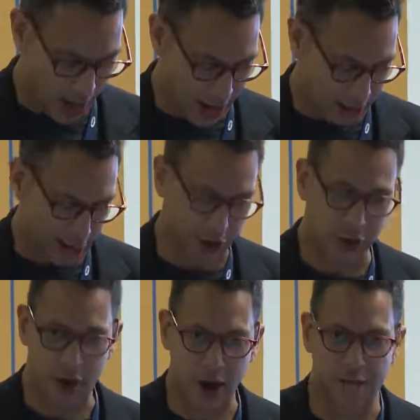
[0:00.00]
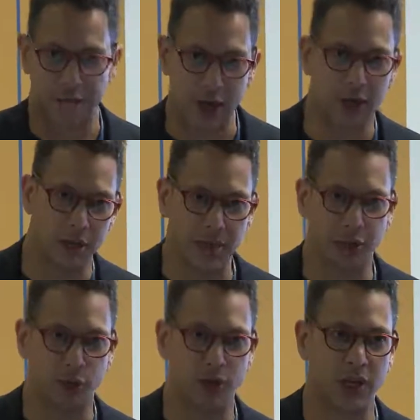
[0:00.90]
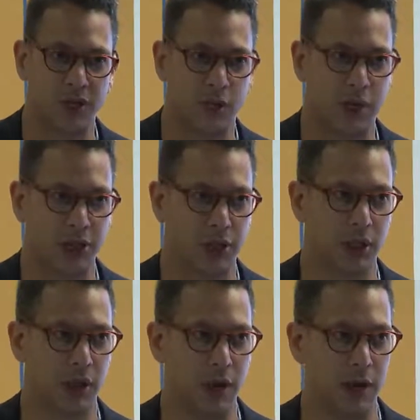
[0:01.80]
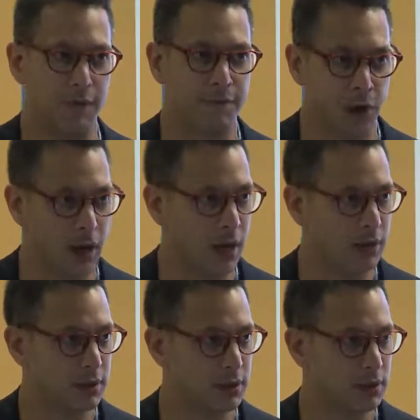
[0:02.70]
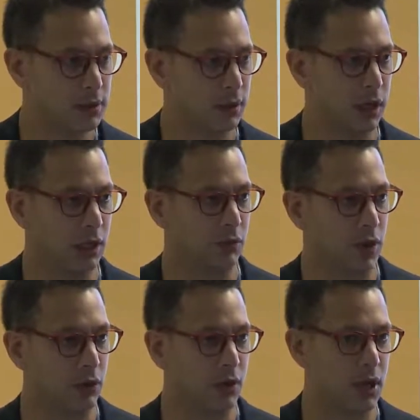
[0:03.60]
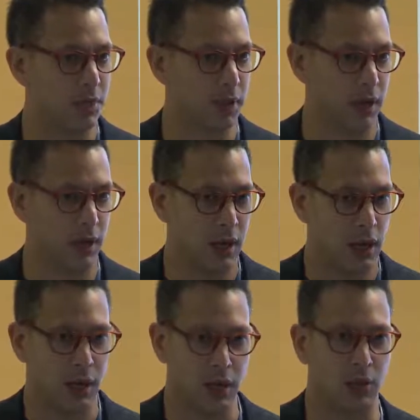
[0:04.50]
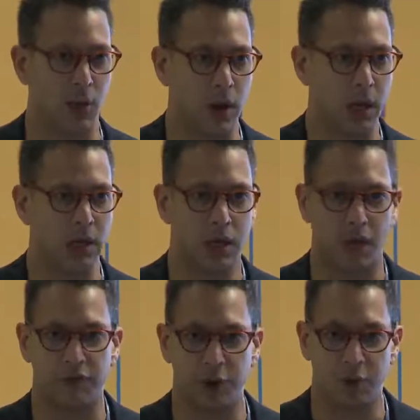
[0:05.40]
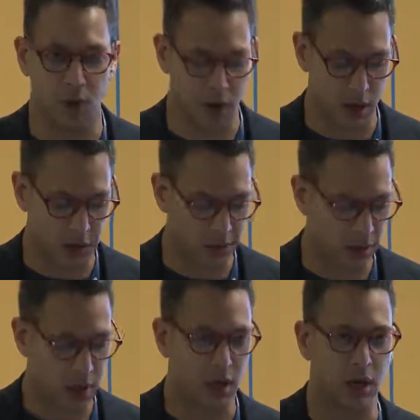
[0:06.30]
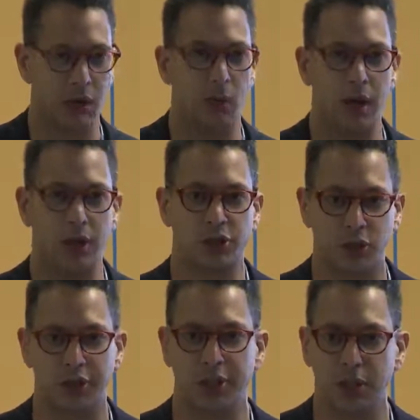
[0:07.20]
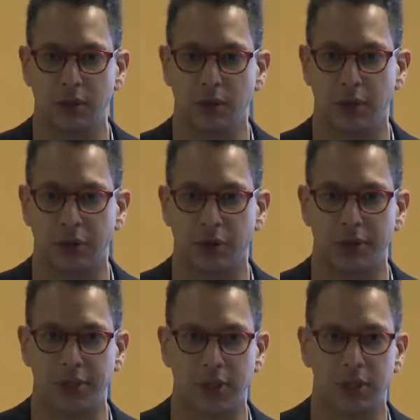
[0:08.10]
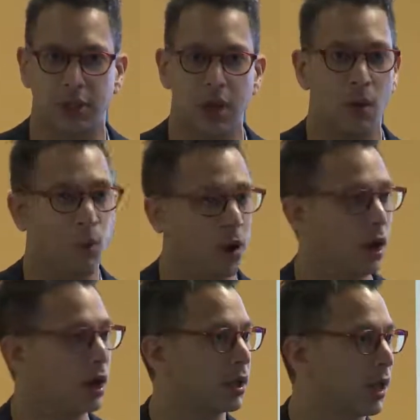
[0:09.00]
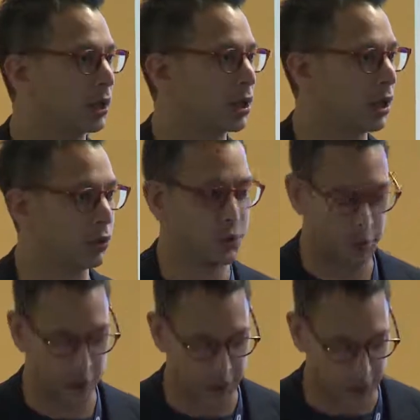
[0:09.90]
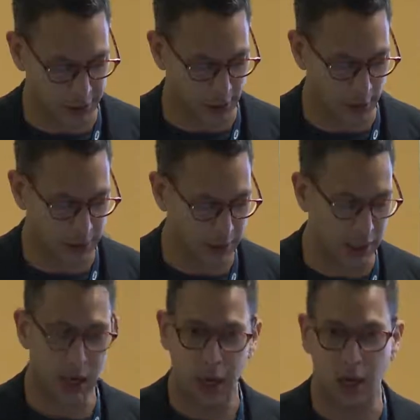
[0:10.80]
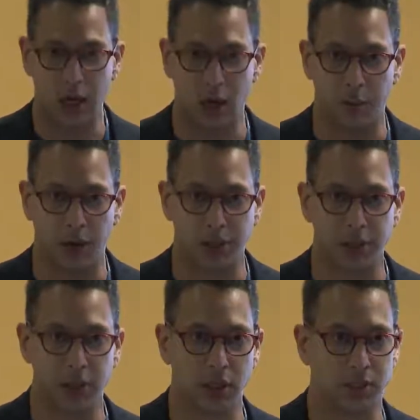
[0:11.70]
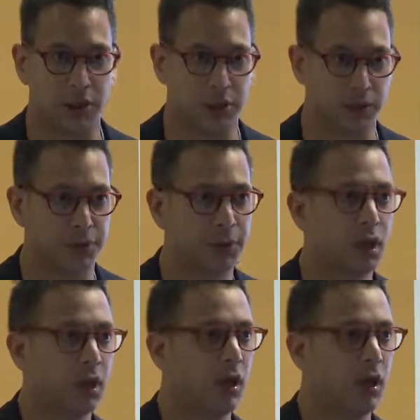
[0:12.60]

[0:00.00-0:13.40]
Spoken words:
it's going to create a fundamental transformation in finance, in record keeping, in the way government works, and in the way trusted authorities work and actually contribute to society and help us as individuals